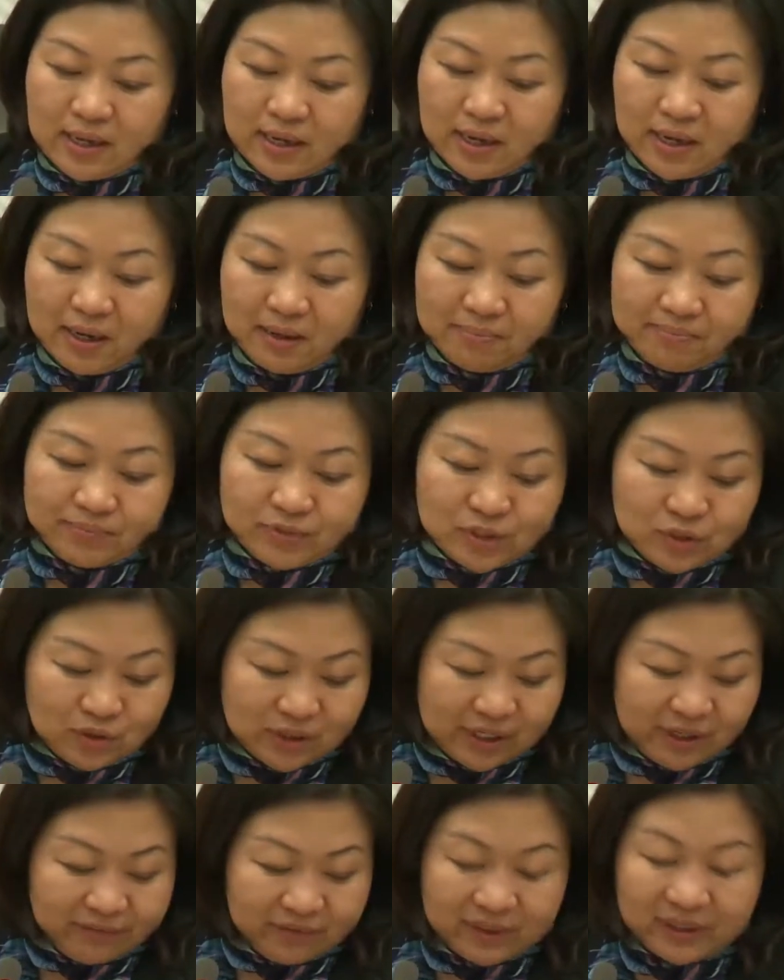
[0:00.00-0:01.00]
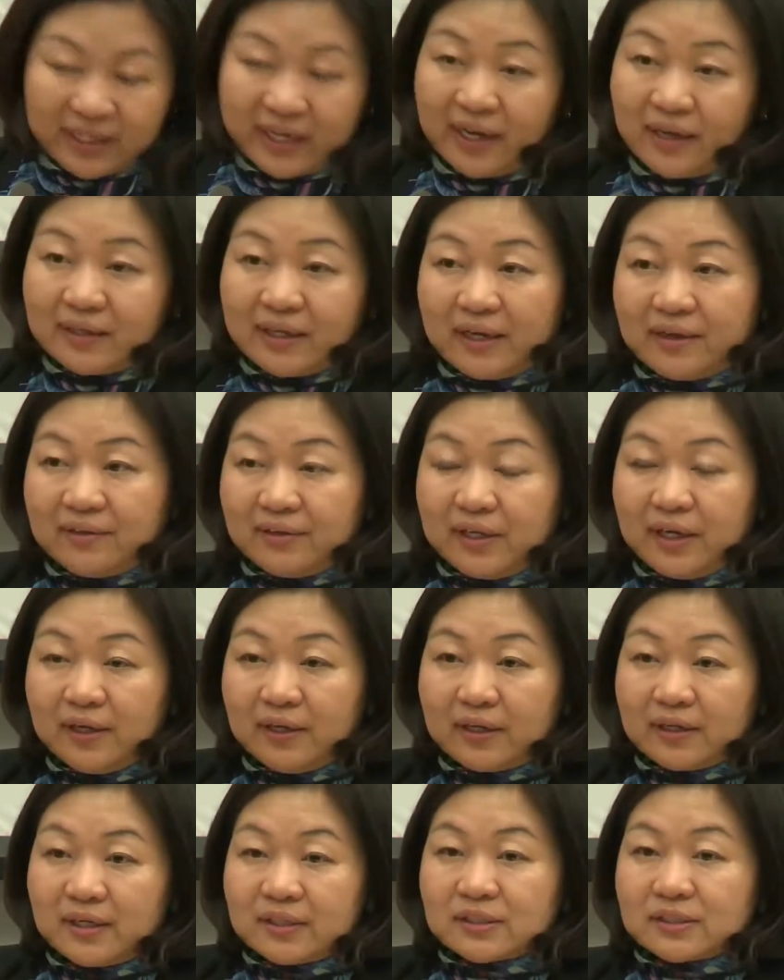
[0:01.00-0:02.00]
So given that, I
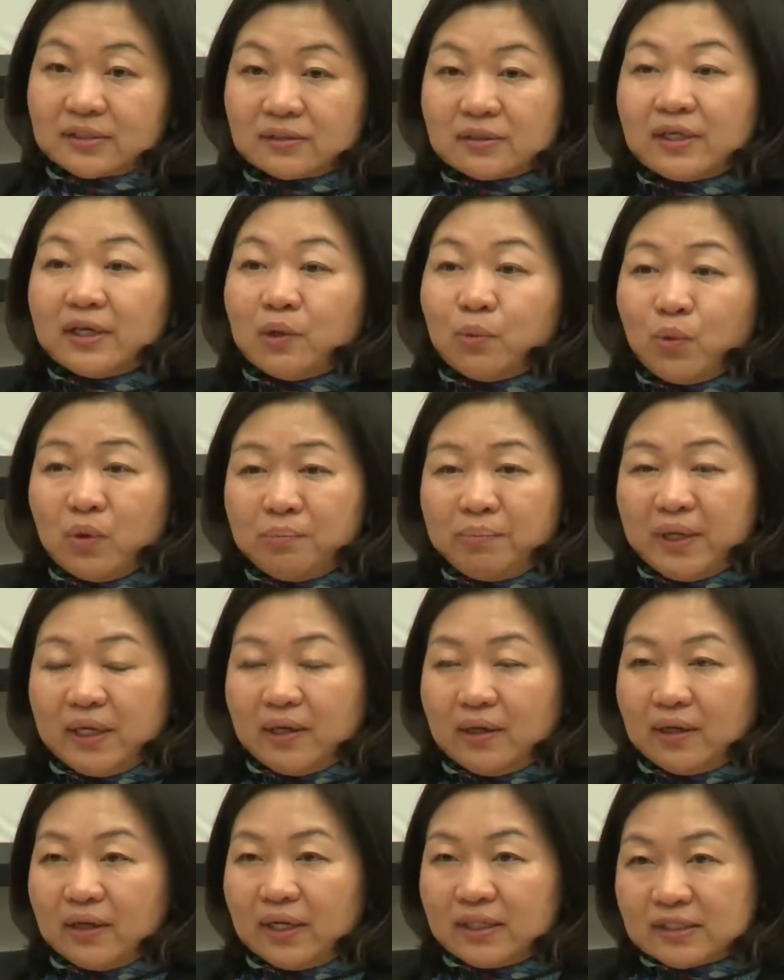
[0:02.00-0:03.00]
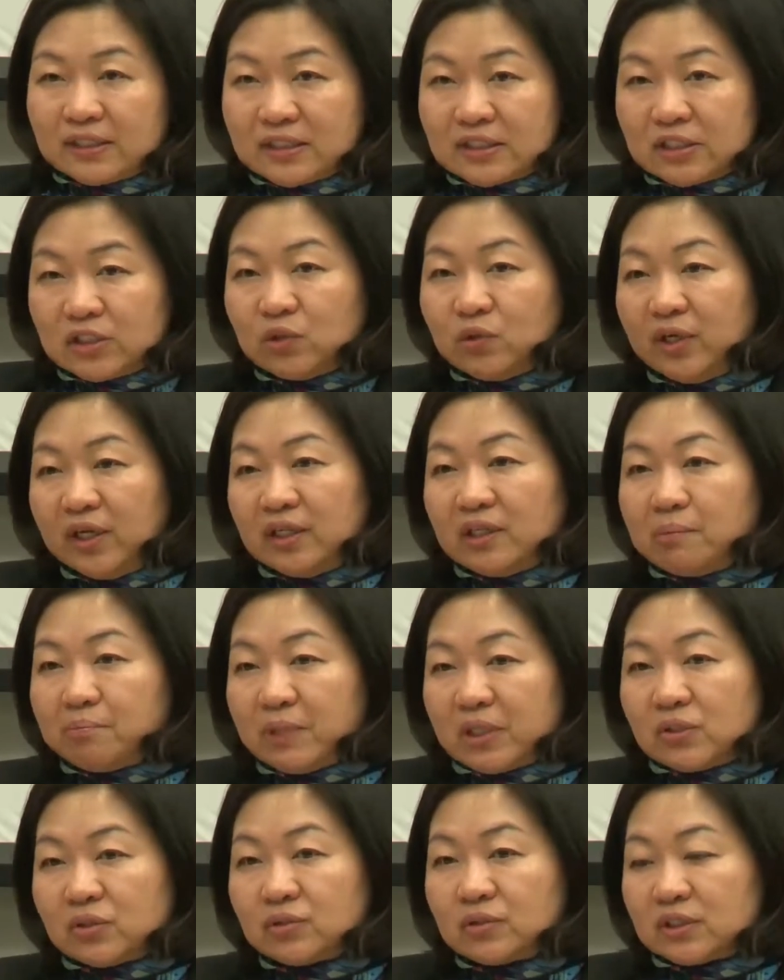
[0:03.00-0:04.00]
think it's still in the
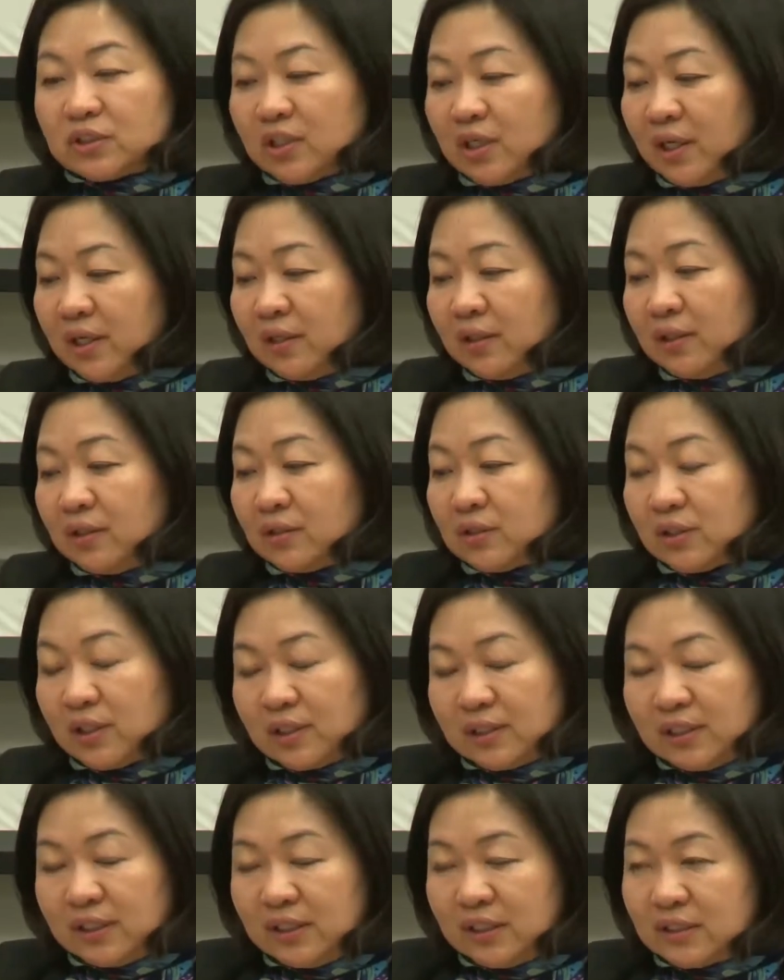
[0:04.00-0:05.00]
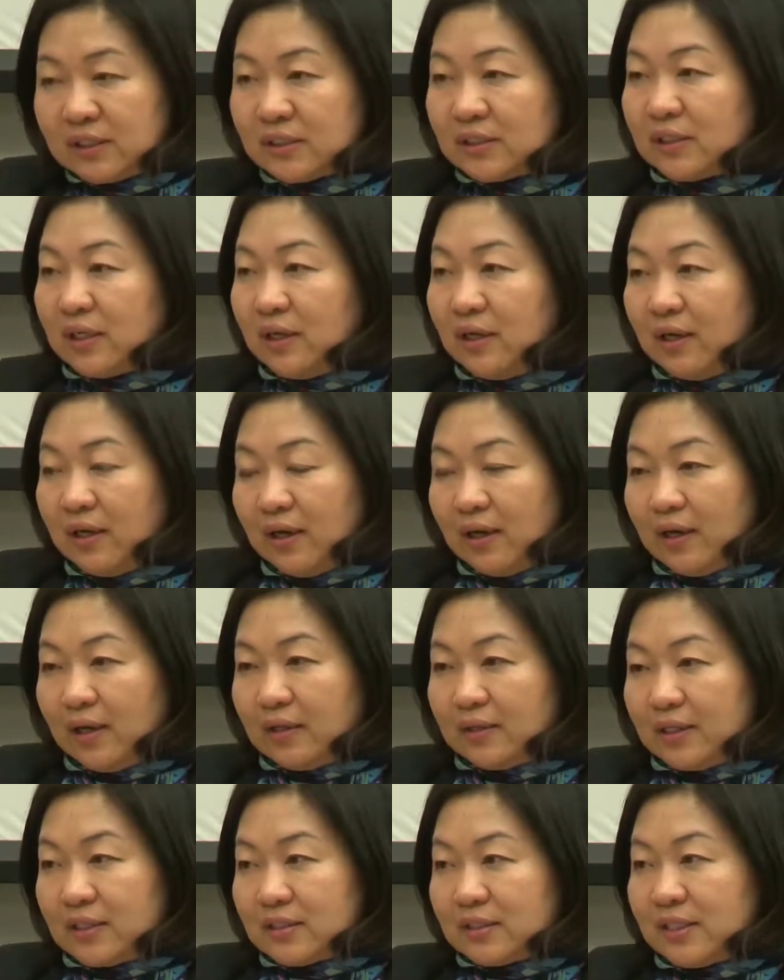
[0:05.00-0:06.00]
mature Chinese,
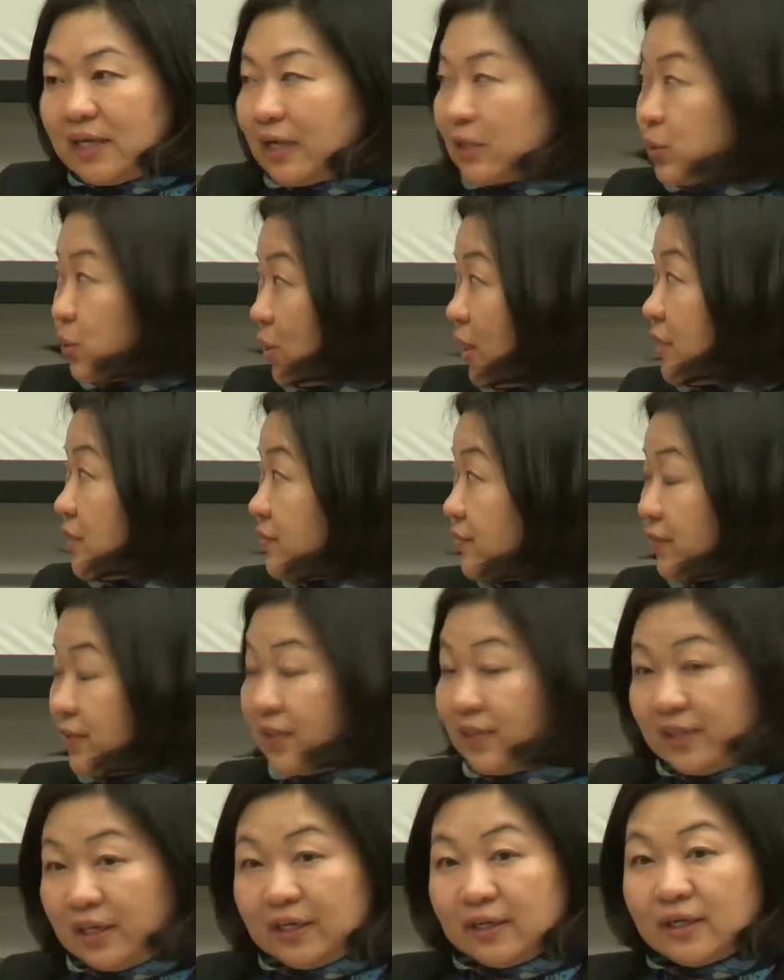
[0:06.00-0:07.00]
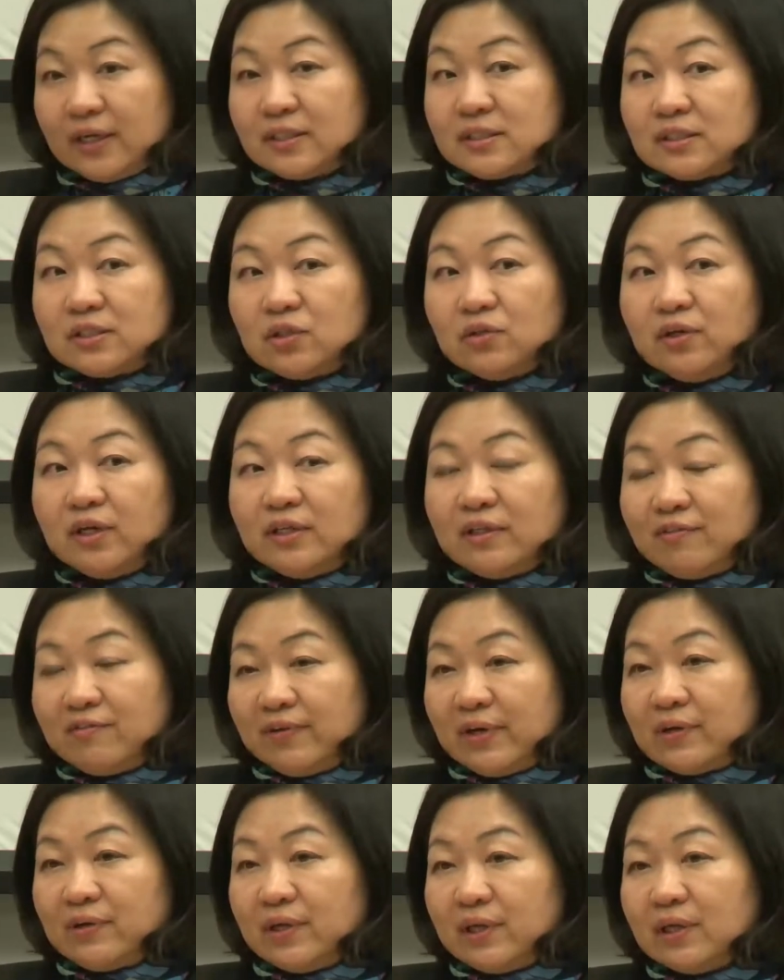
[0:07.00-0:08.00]
this tech transfer thing is still in the
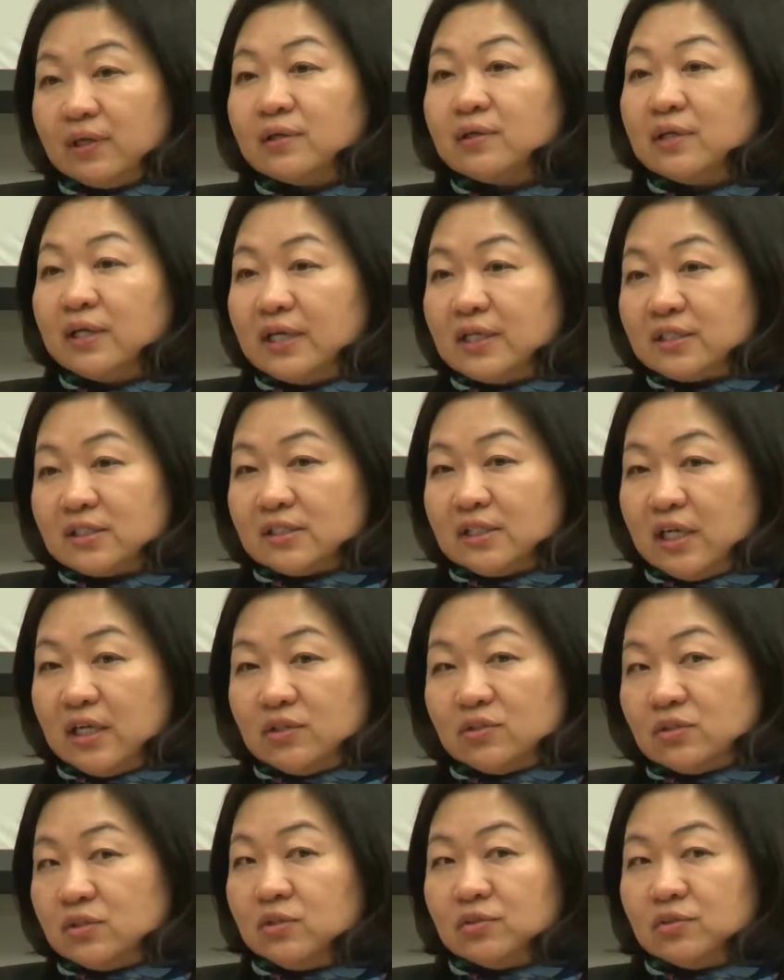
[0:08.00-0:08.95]
very early stage.